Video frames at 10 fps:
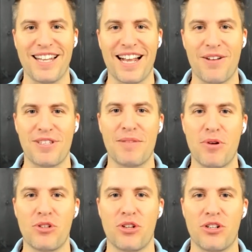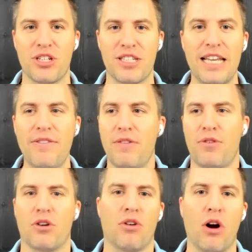Like, I would say most churches, even if
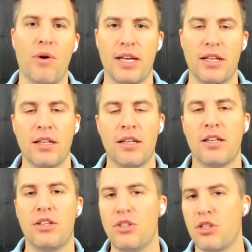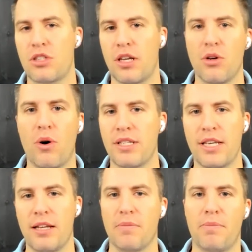you're growing and you always
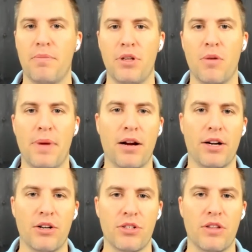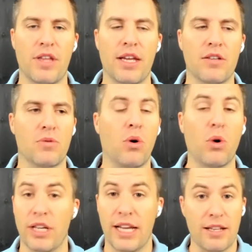hit barriers and things, or
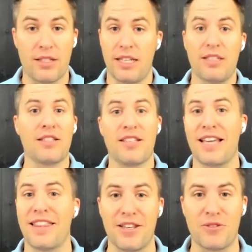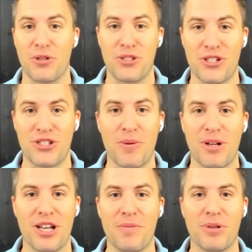you hit seasons like this where there's so
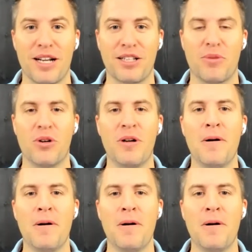much unpredictable